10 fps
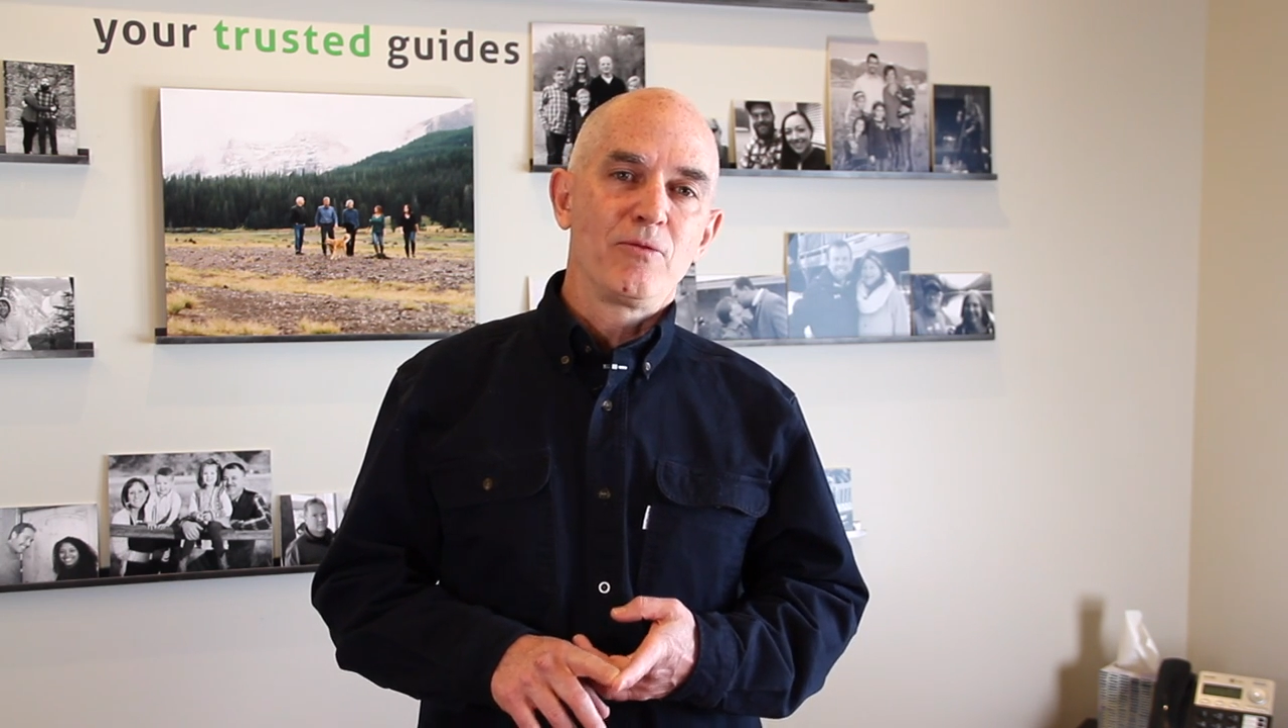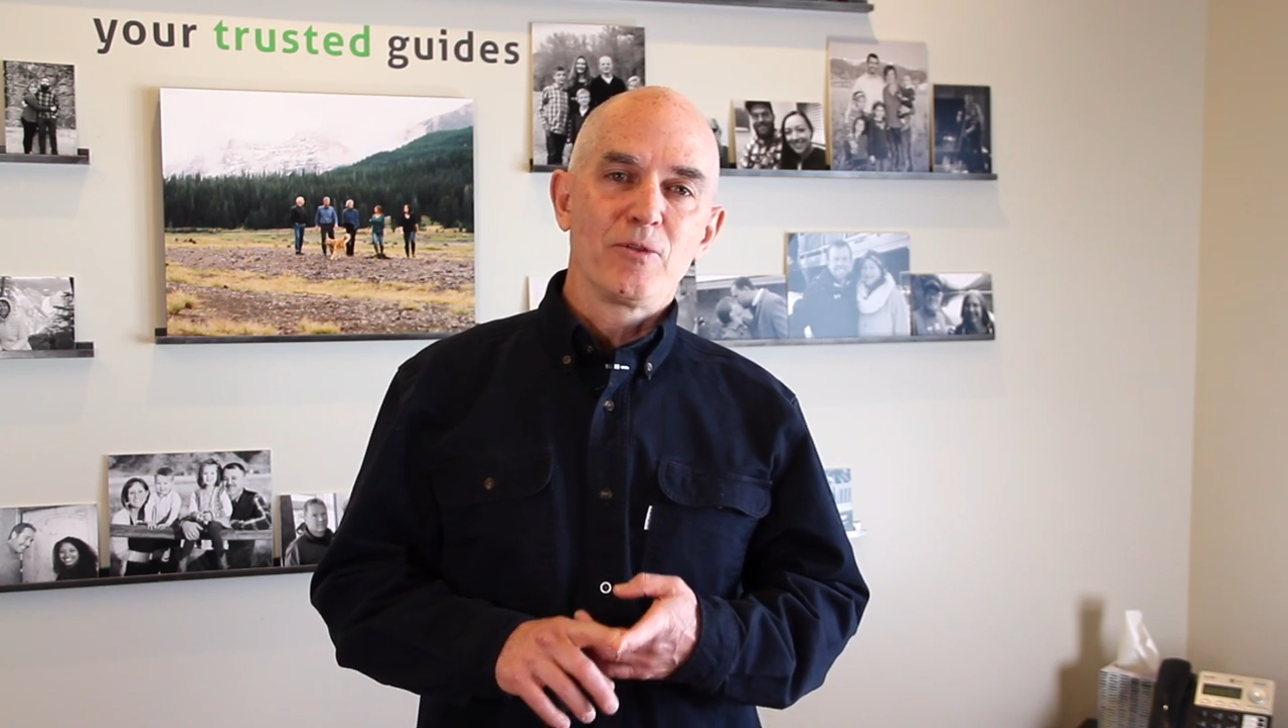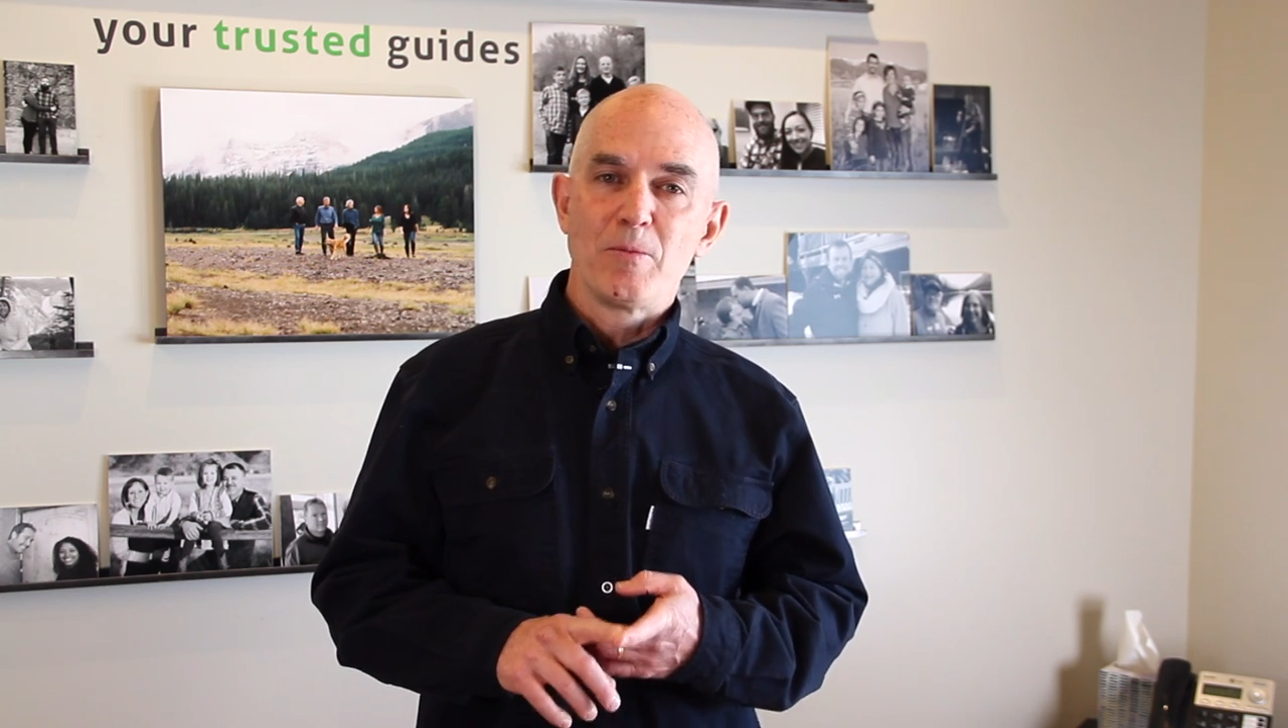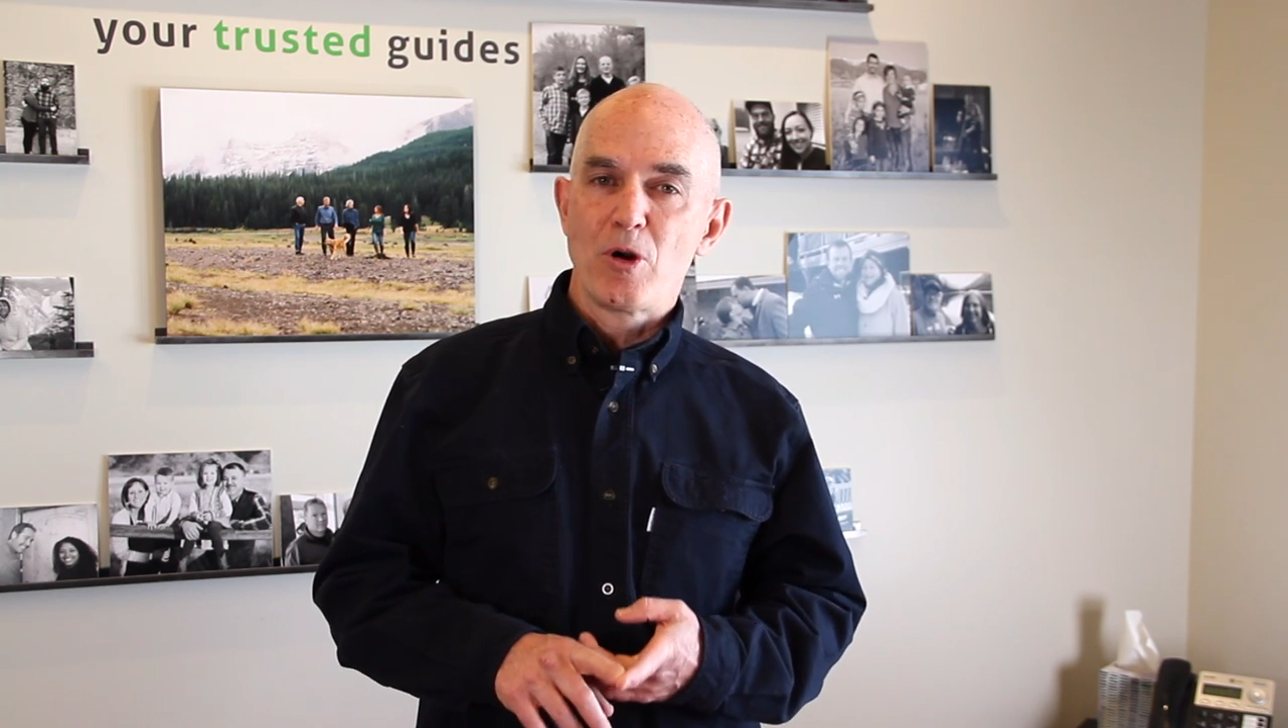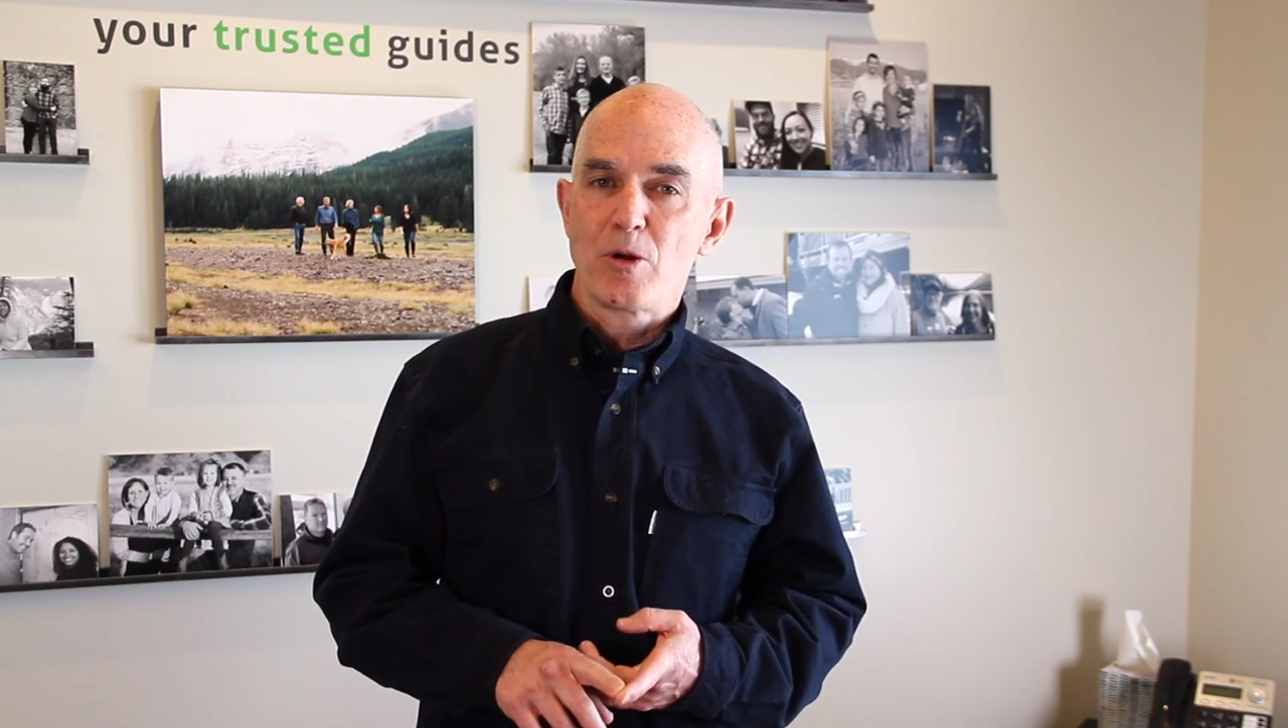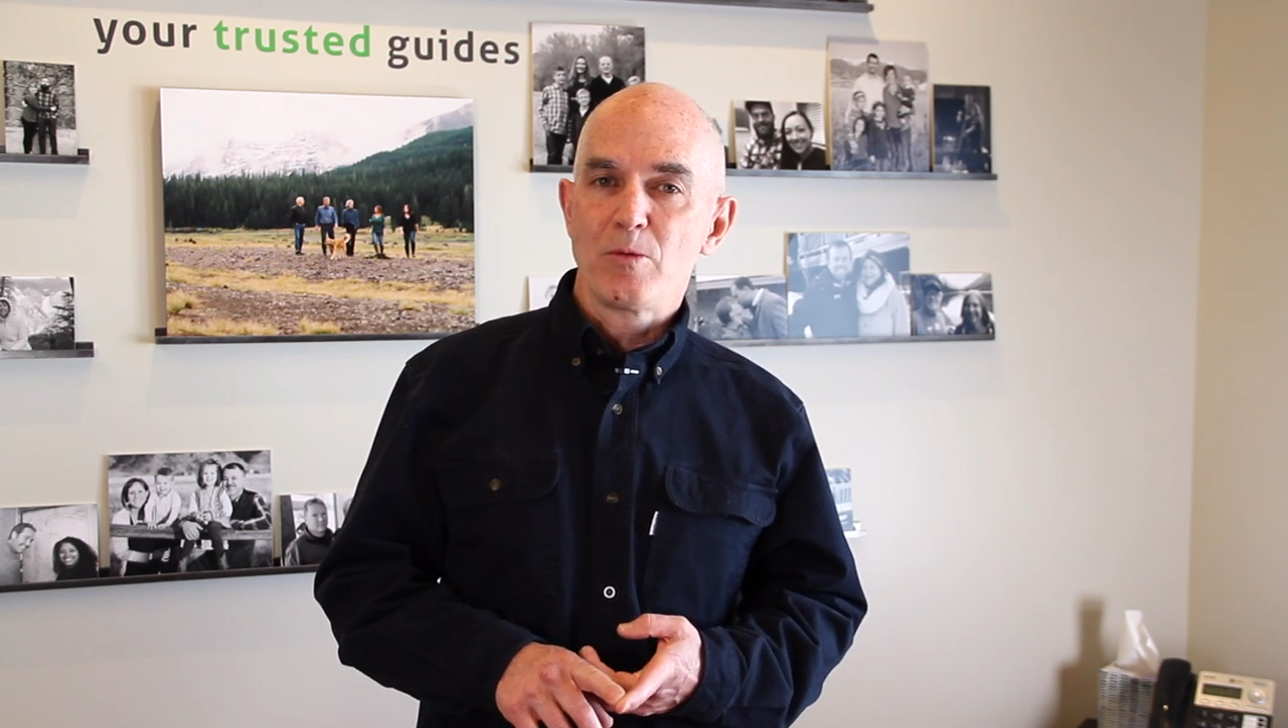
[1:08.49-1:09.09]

from Hart